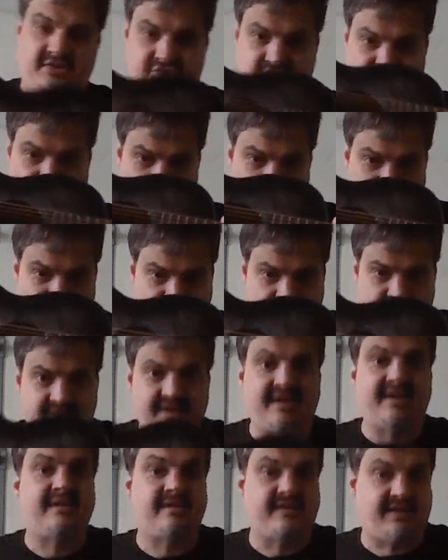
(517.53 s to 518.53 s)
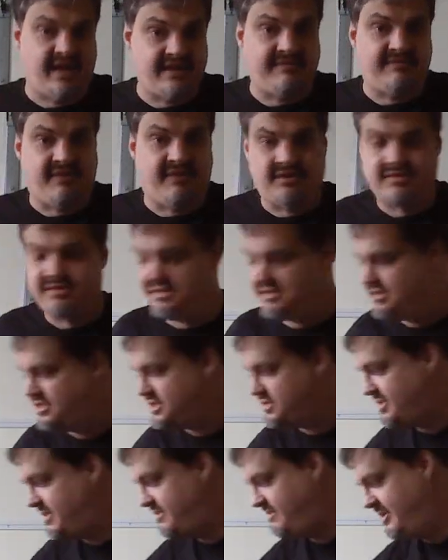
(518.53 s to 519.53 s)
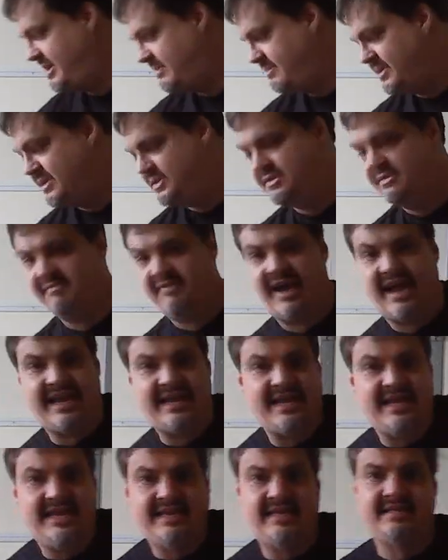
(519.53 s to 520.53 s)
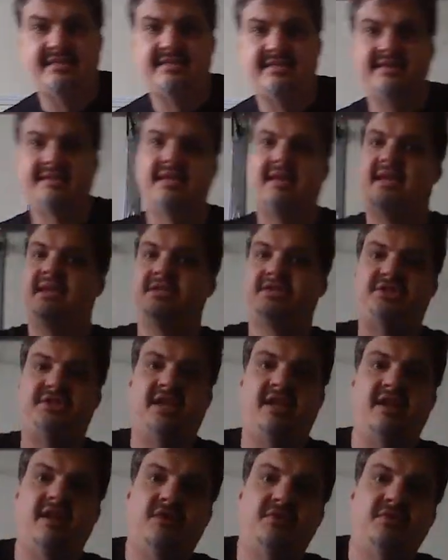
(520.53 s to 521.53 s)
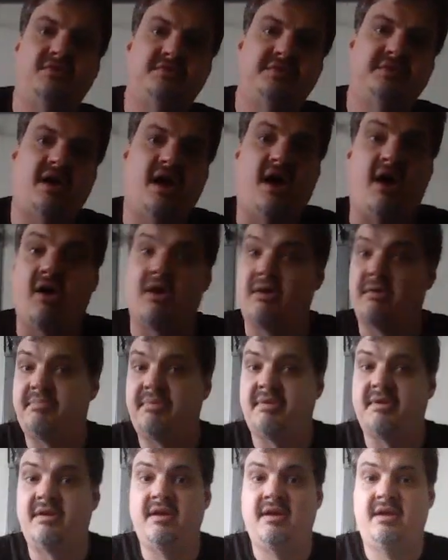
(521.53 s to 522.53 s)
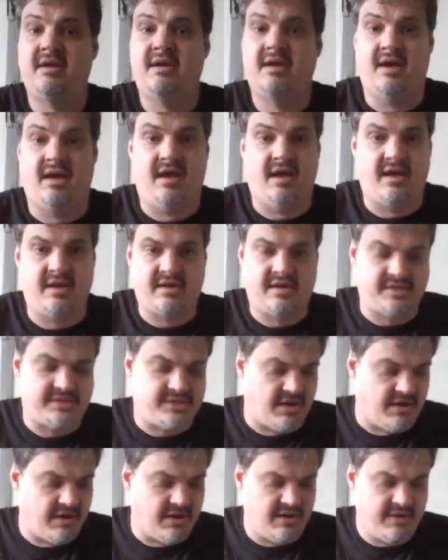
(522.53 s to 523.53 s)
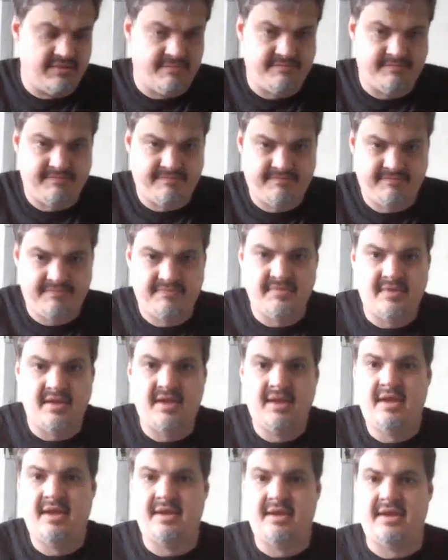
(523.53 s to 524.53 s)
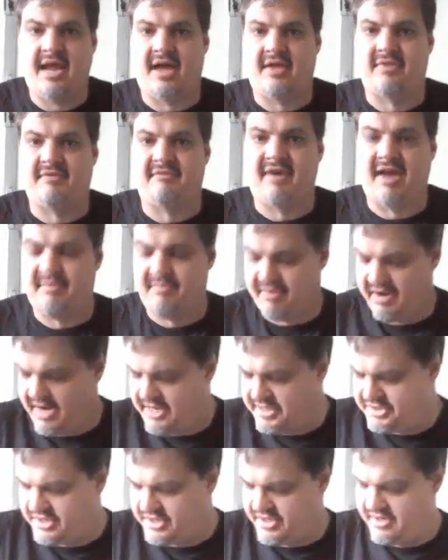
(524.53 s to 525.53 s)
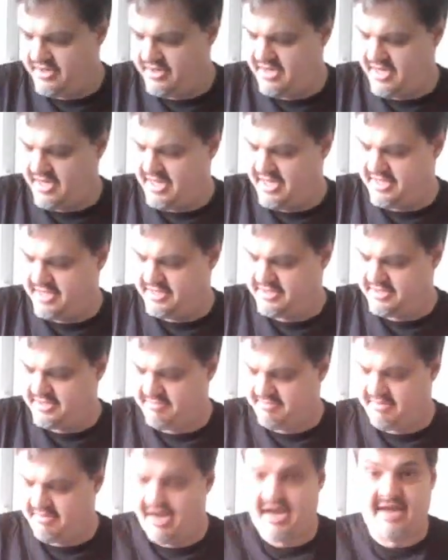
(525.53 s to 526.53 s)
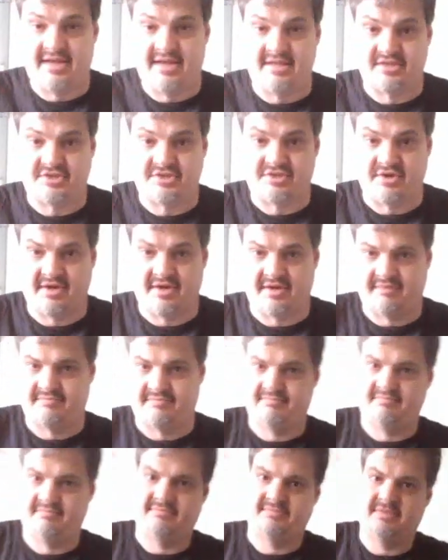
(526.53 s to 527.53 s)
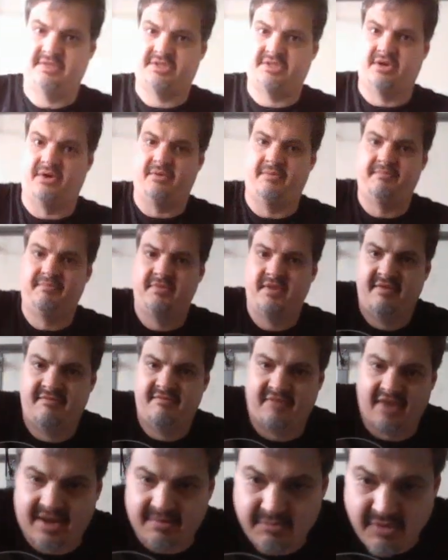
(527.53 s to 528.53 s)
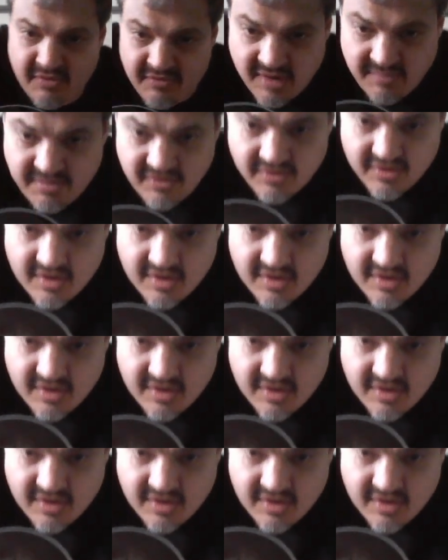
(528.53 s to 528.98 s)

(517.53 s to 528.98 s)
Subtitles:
strings on it kind of falls into the string family. So violins, cellos, harp, guitar. Now, the vibration is by hitting the string. So if I can move it up a little